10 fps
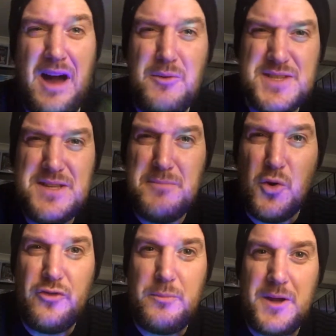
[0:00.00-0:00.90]
I was in the
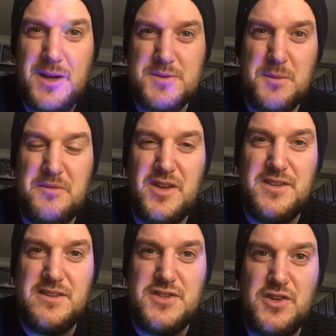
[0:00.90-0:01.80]
mood to pick up something
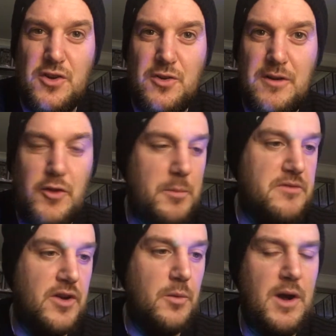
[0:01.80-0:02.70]
vintage. You know, I've not
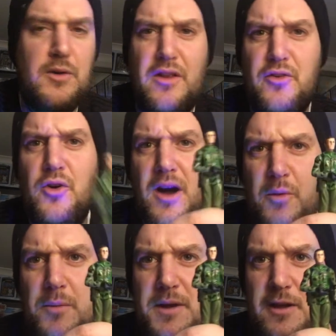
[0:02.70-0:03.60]
been very well, and I thought I
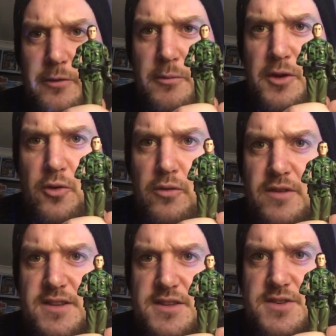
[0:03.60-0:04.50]
want to pick up something cool and
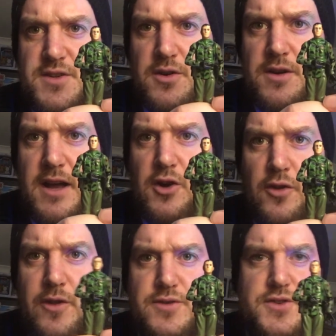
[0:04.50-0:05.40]
vintage, so I
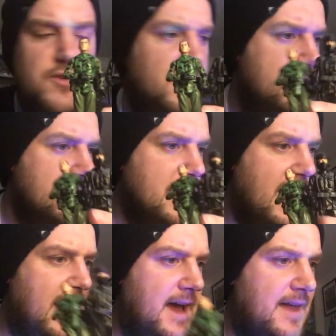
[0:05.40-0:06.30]
got those two.
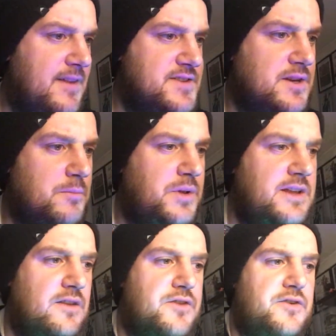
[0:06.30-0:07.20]
And then to
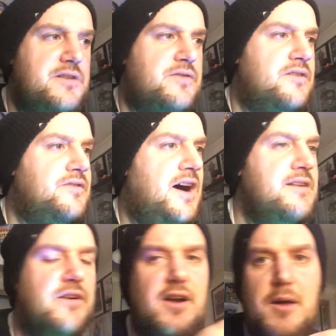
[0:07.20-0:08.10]
complete the 3 for a
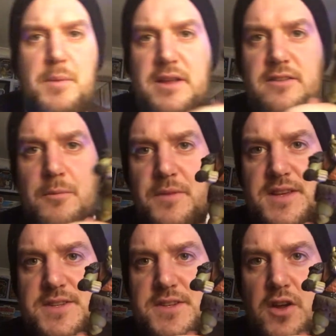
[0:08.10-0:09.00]
£5, I picked up
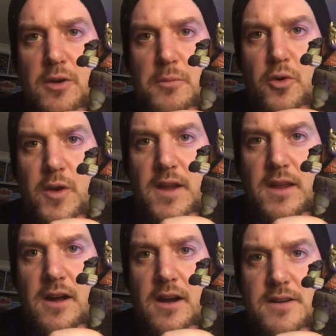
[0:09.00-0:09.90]
this
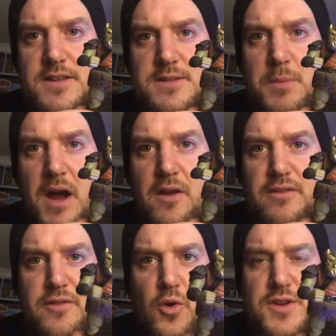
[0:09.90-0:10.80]
Gamorrean Guard. It's a part of
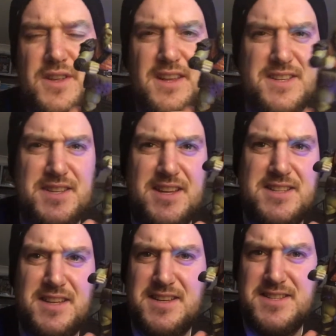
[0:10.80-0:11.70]
the Force. I think it's
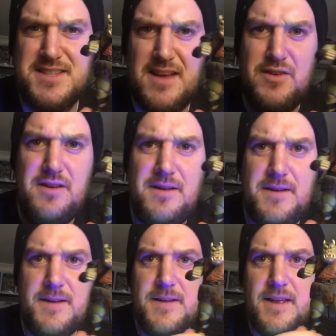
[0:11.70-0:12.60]
1997.
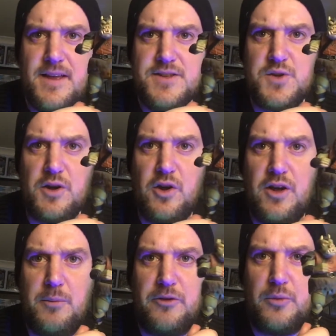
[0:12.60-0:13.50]
So I
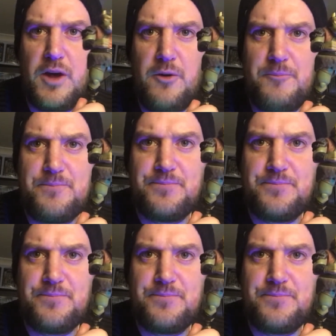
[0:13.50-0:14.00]
got him as well.